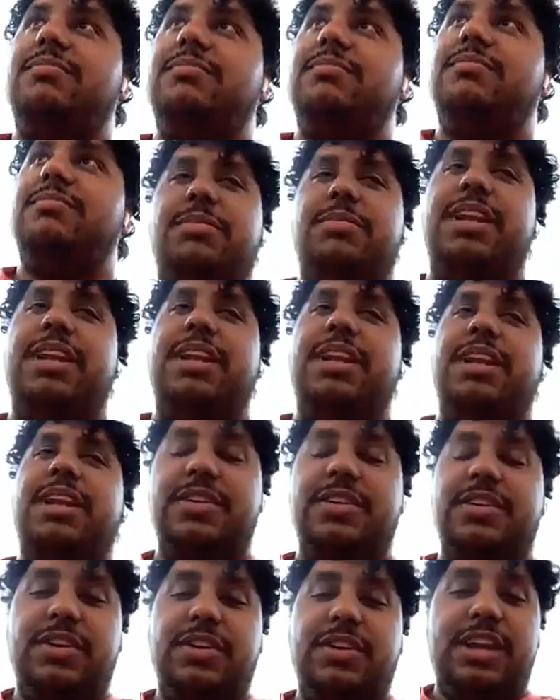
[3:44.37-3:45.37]
something else. I
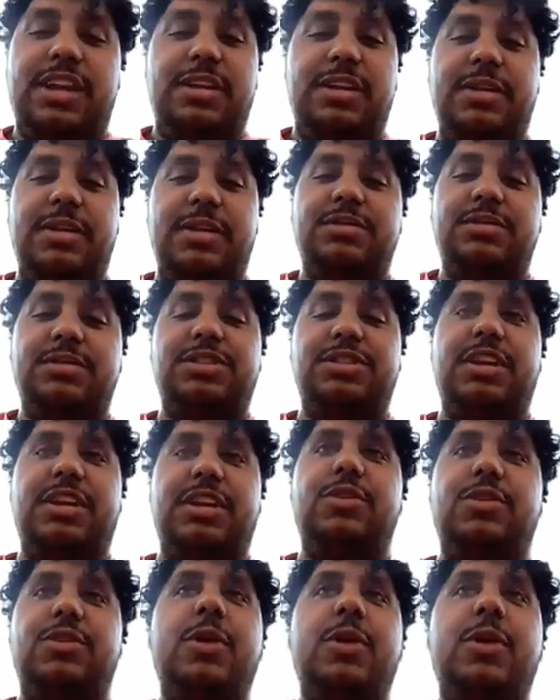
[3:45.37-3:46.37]
forgot. Like, but there was just like three
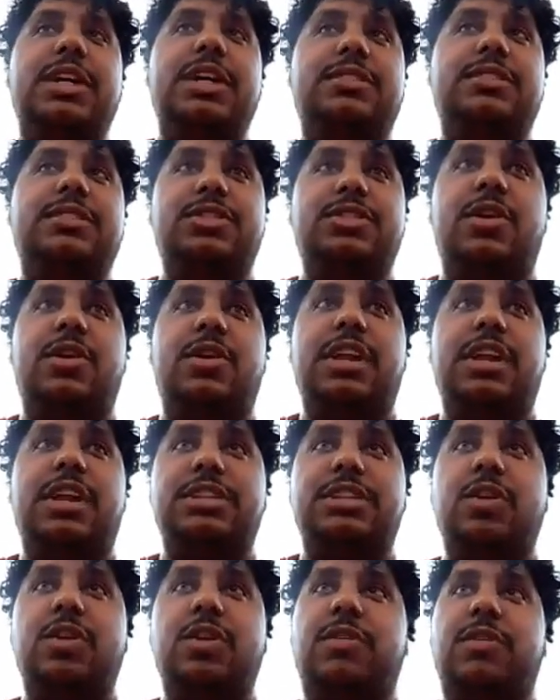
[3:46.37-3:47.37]
websites in total that I
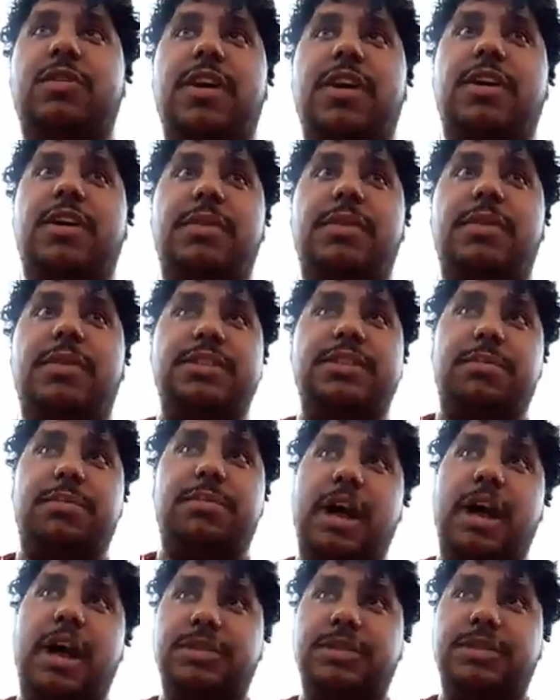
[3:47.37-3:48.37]
sold for 500 bucks a pop.
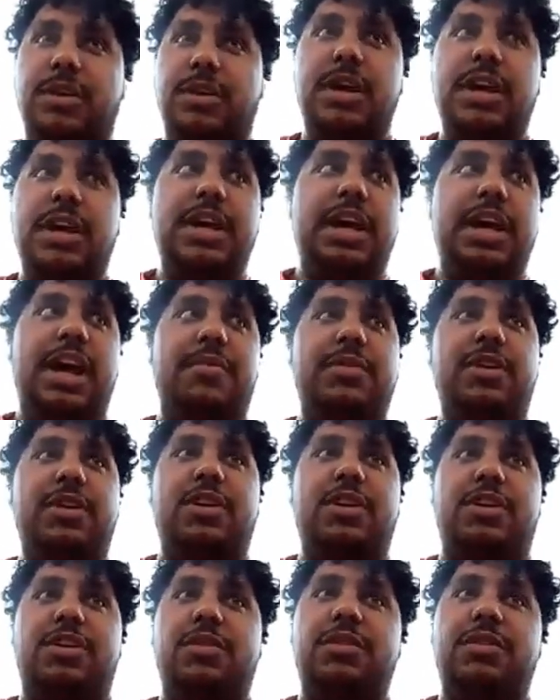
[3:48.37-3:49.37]
So I mean, you could
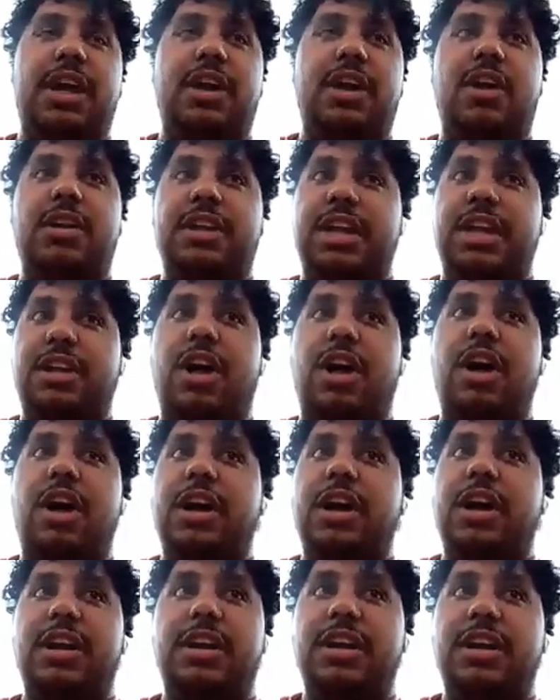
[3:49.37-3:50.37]
do that all day long
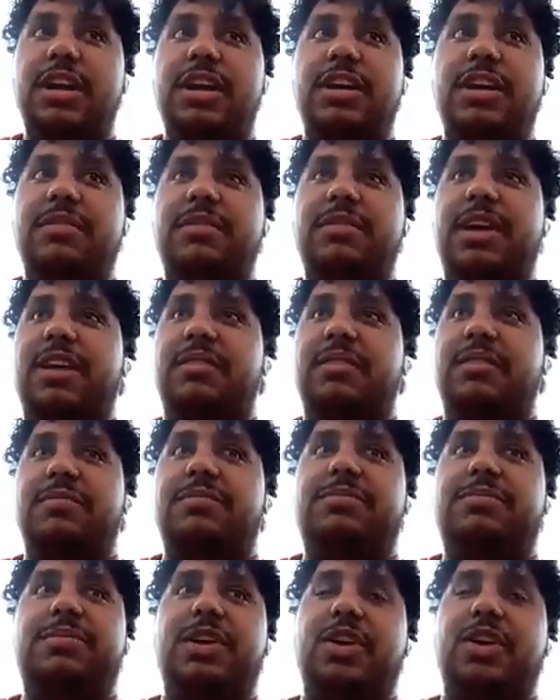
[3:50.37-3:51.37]
and and
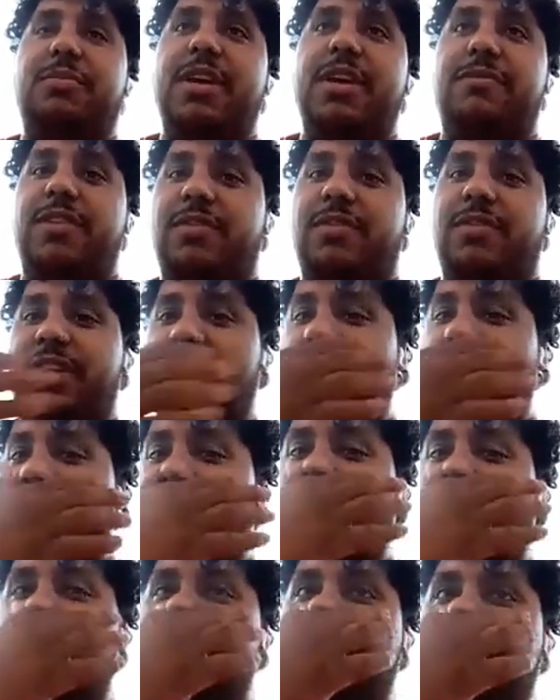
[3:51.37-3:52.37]
you know make fifteen hundred dollars a